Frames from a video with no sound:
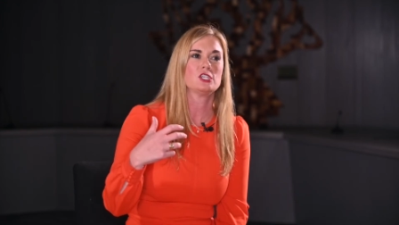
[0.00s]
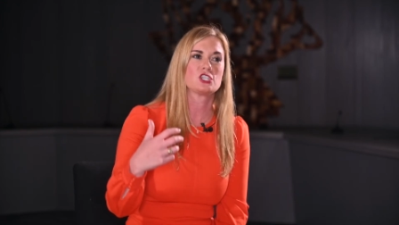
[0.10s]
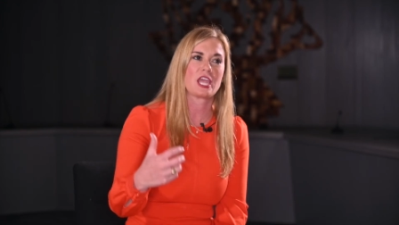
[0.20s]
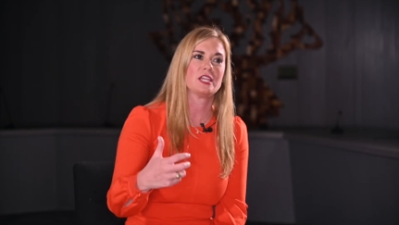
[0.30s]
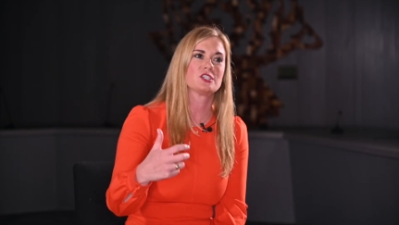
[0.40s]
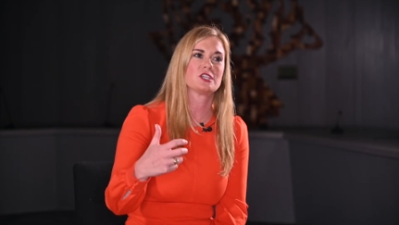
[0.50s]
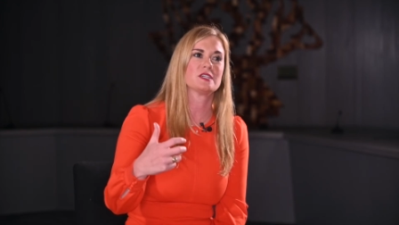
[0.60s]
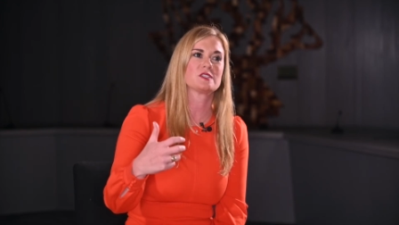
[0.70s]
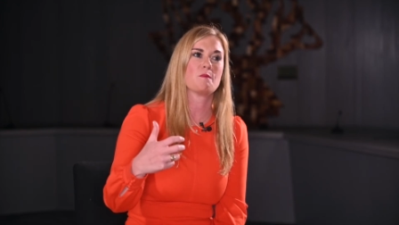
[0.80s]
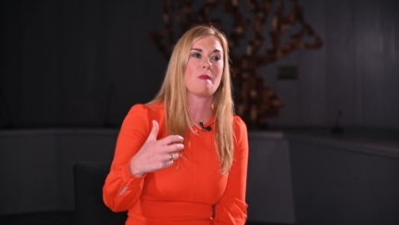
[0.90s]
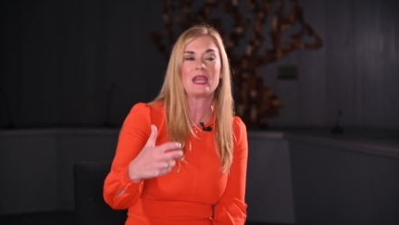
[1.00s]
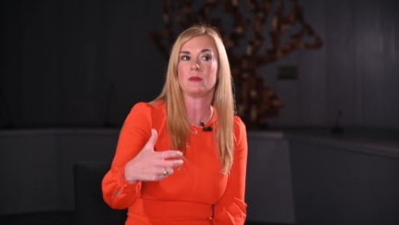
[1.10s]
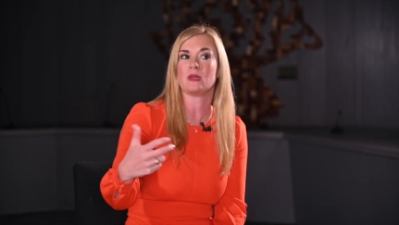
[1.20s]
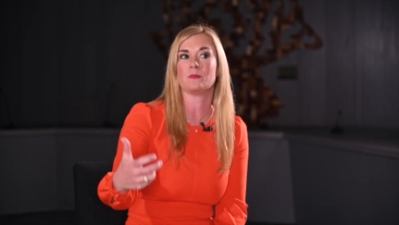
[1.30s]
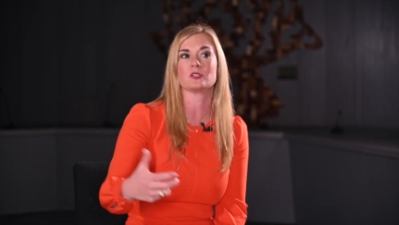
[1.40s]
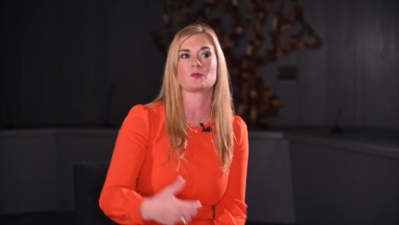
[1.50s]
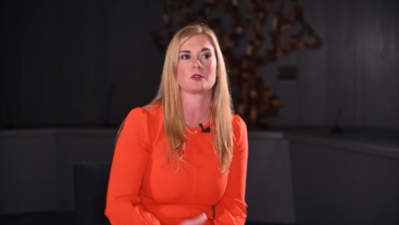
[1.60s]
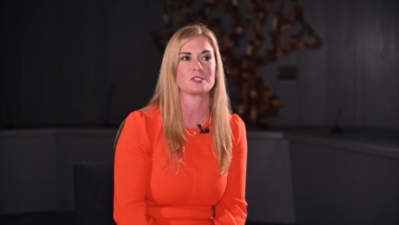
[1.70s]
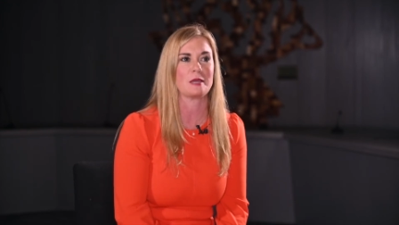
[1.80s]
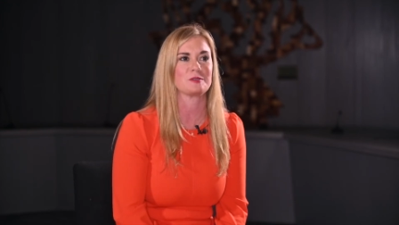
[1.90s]
changes many people's
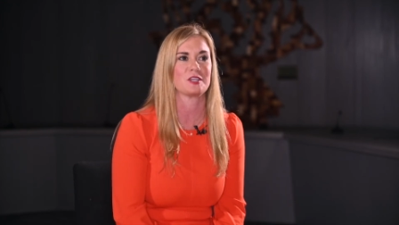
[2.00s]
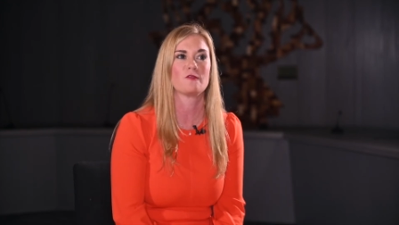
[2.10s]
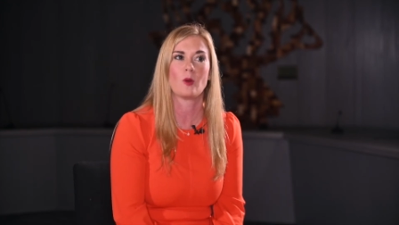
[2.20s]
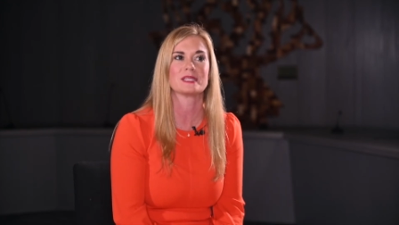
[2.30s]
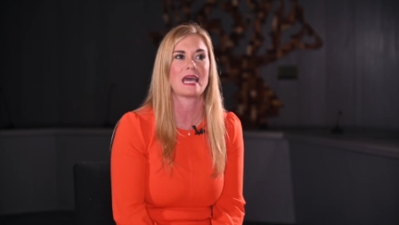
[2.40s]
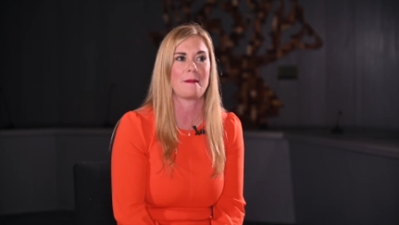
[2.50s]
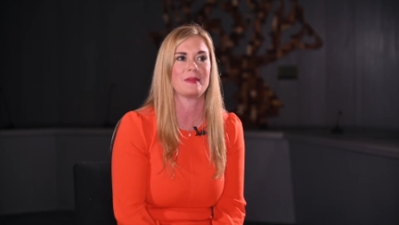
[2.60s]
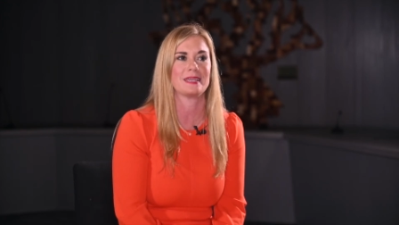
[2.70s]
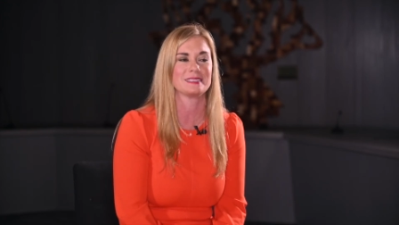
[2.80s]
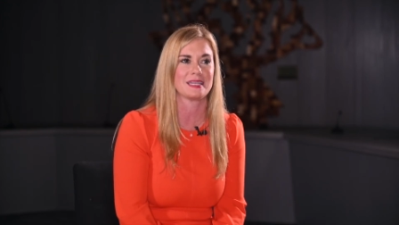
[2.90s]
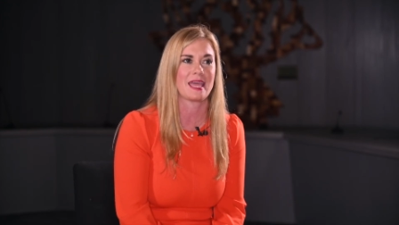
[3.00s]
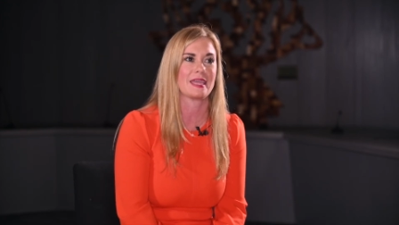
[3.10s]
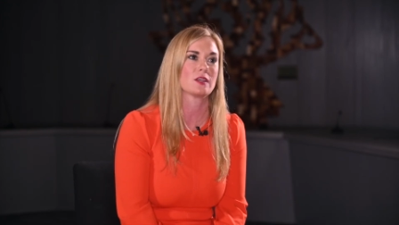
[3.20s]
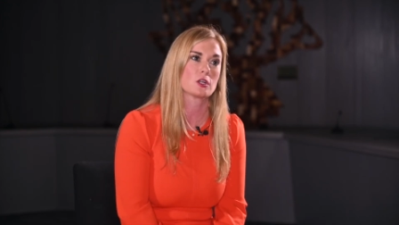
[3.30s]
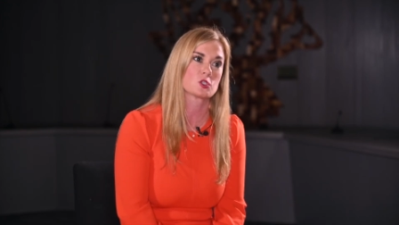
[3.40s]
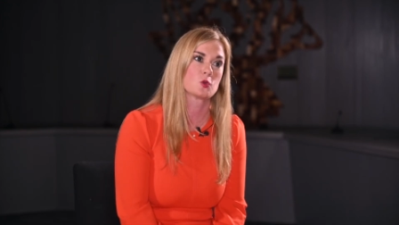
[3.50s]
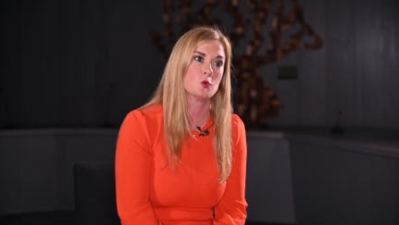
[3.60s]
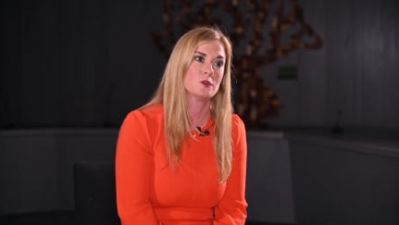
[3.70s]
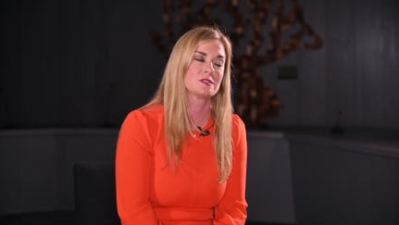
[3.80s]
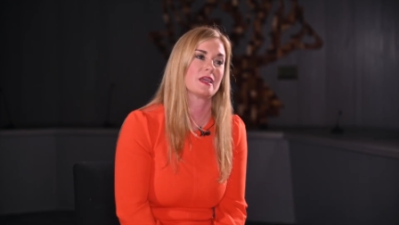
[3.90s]
perception of what's happening today in our
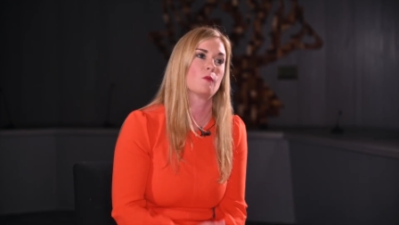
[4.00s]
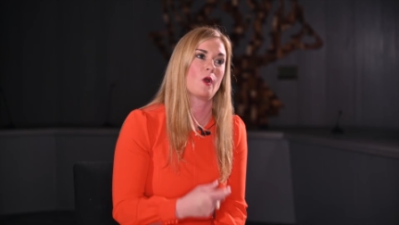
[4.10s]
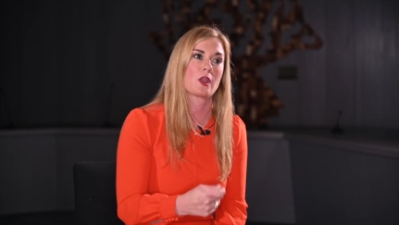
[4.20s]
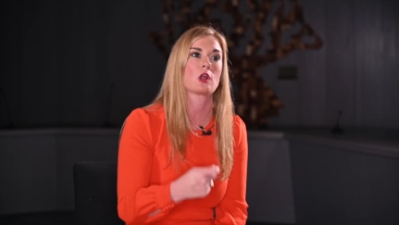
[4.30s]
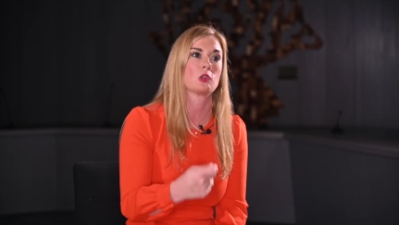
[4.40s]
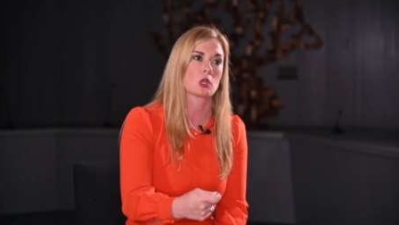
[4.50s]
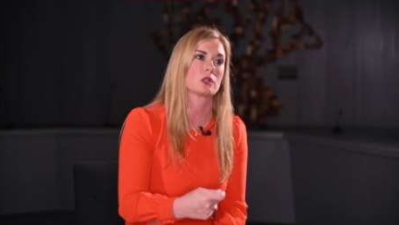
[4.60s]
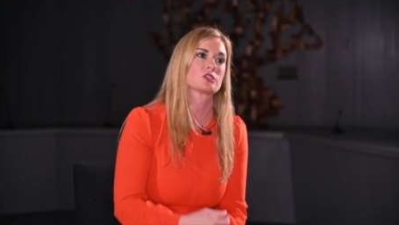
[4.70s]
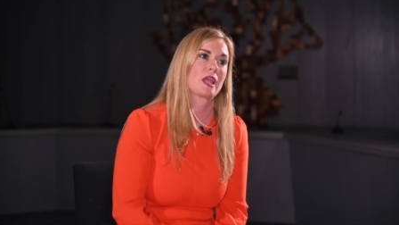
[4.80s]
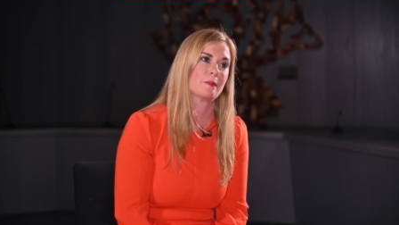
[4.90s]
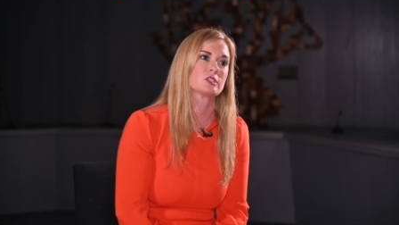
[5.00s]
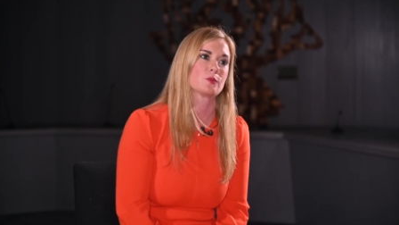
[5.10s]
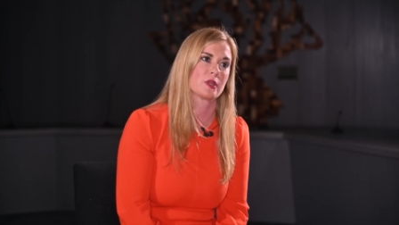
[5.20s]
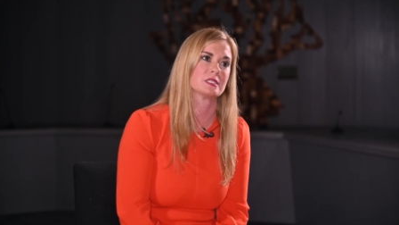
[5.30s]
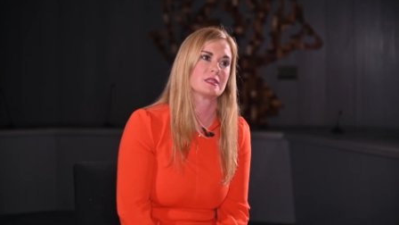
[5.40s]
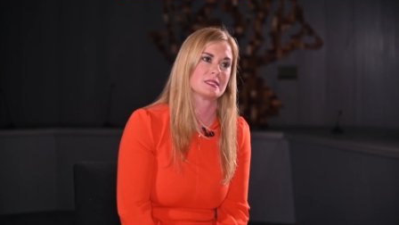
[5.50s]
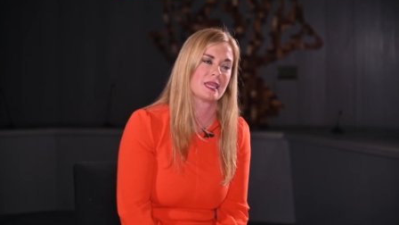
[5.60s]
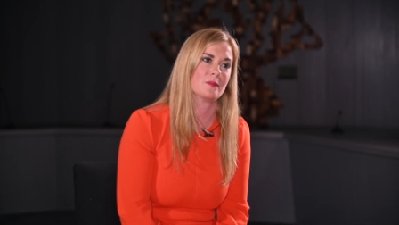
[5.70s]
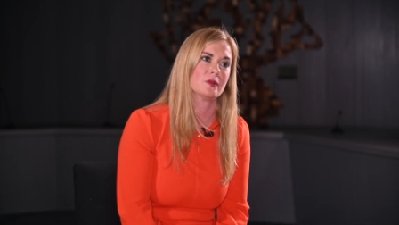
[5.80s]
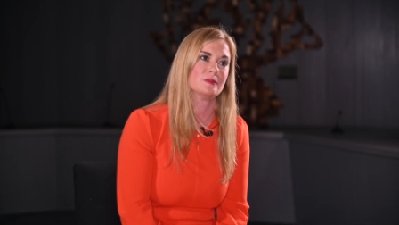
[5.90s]
schools and what our learners are able to bring to the table.